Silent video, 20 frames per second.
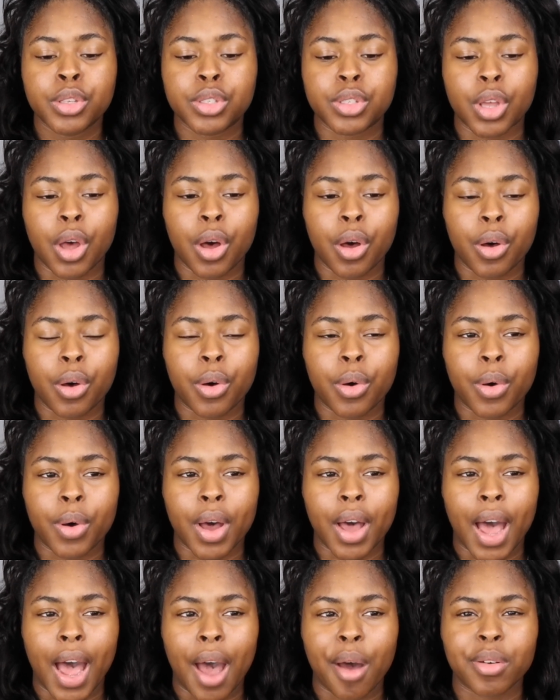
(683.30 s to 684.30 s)
So
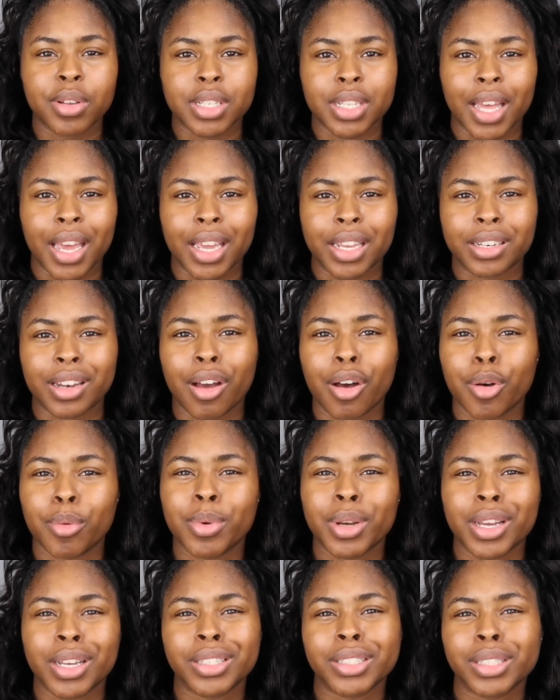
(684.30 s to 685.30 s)
I was like, no,
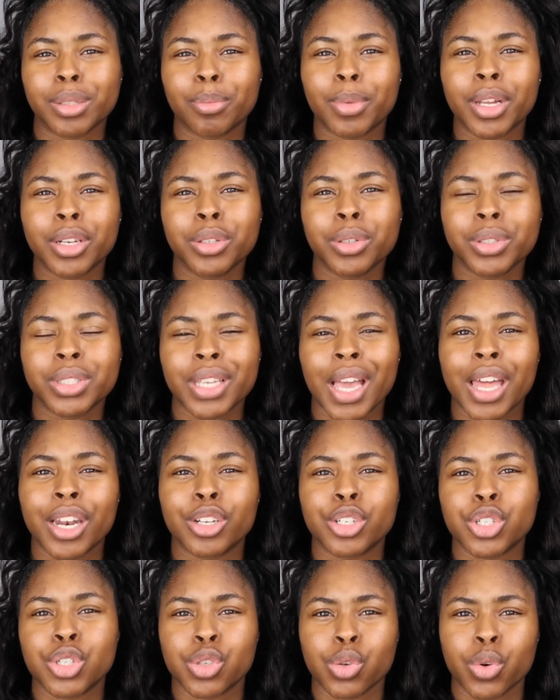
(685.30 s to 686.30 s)
because the bundle was
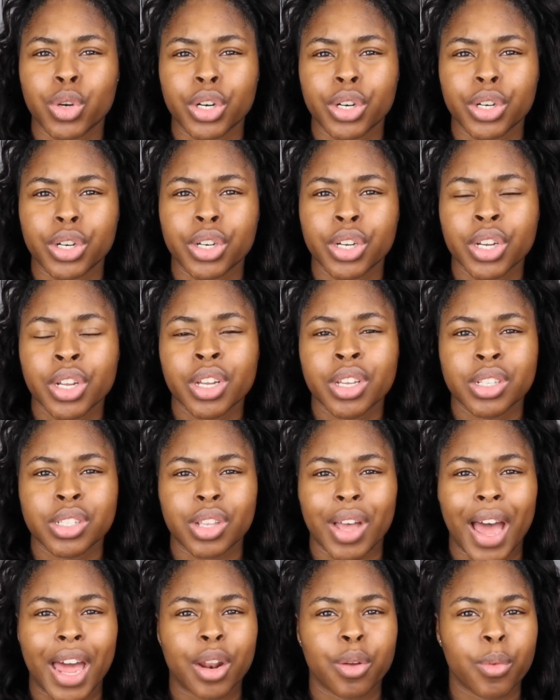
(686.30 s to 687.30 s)
kind of shorter,
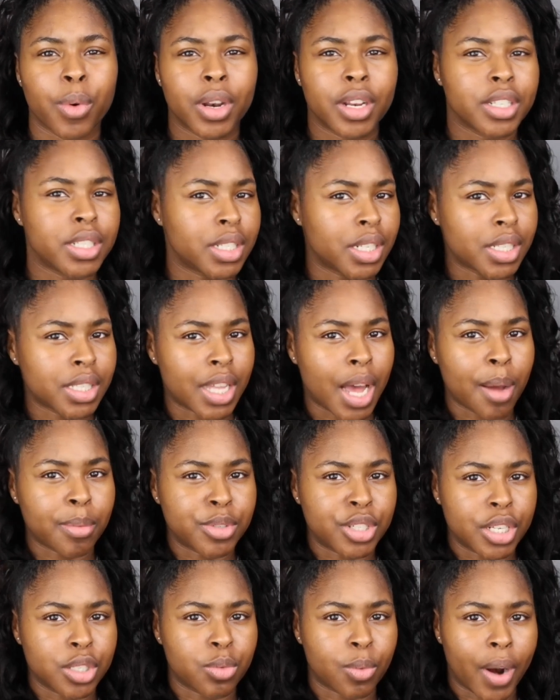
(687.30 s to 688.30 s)
so I didn't want it to
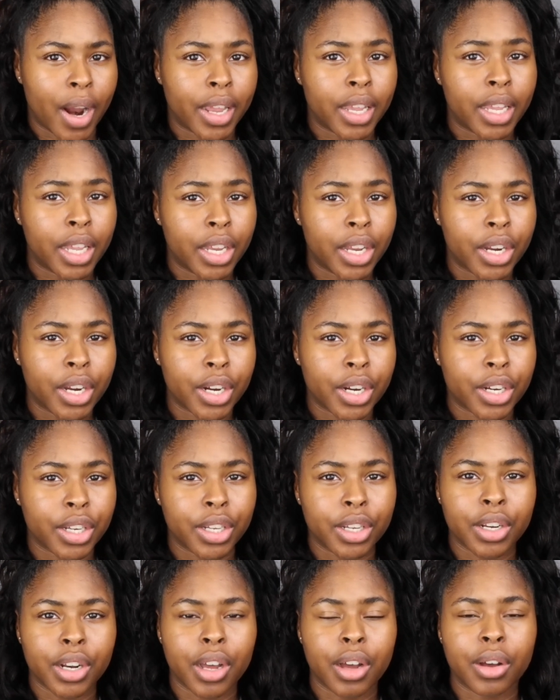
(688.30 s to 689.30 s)
stop just right here,
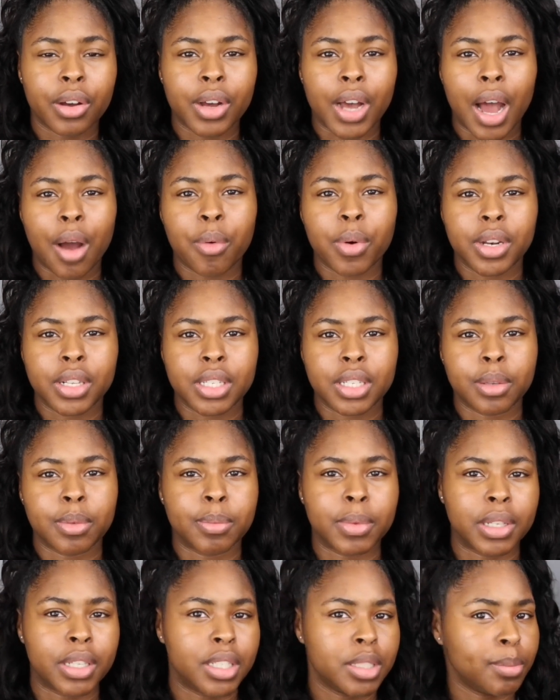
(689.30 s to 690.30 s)
you know. I wanted to
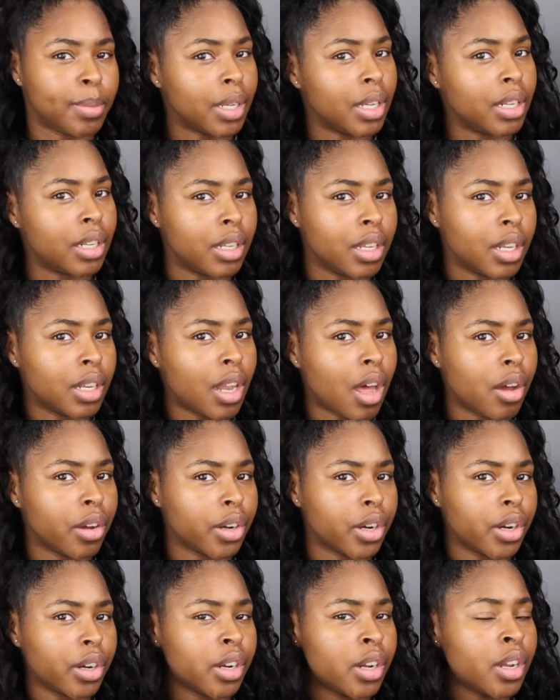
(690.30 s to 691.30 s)
at least be a little
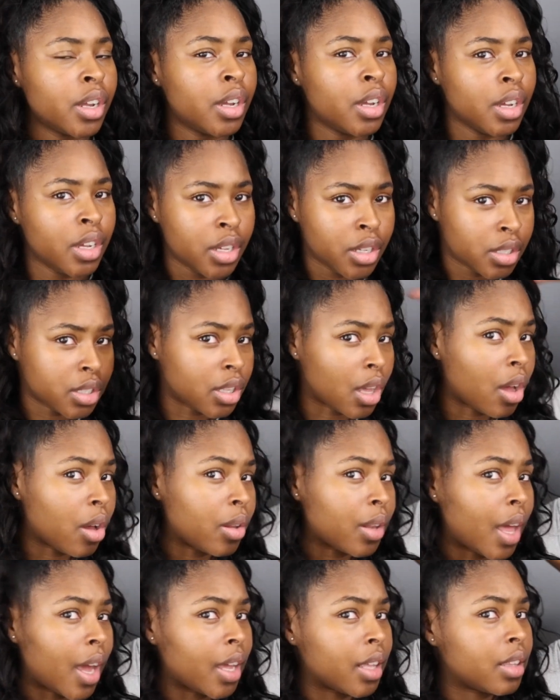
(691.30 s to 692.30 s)
longer.
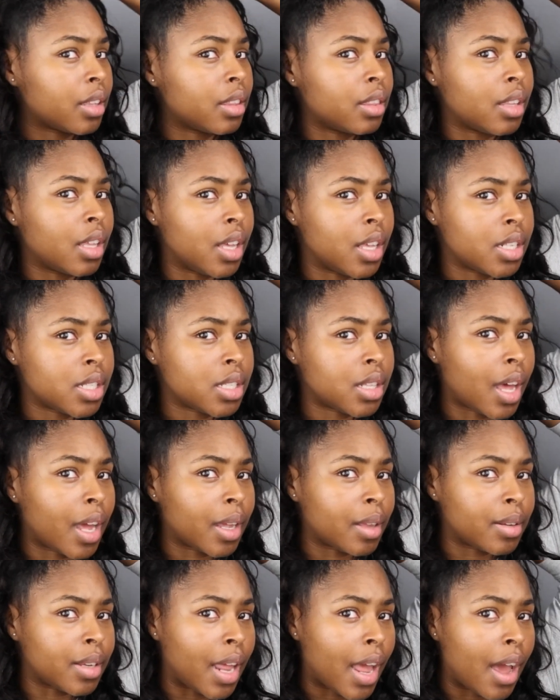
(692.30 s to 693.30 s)
So like, it's
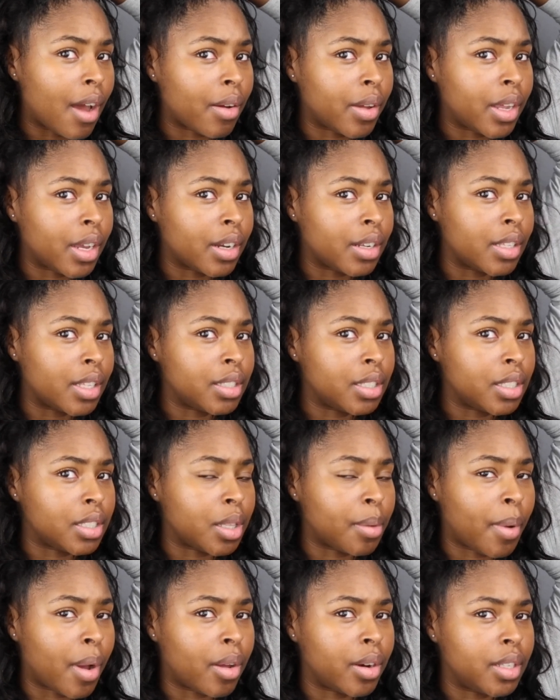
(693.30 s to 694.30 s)
like down here, this is
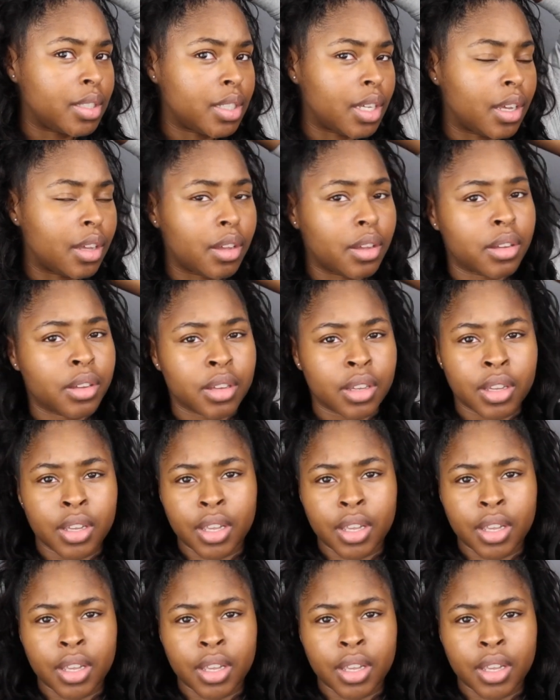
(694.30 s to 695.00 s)
the ponytail,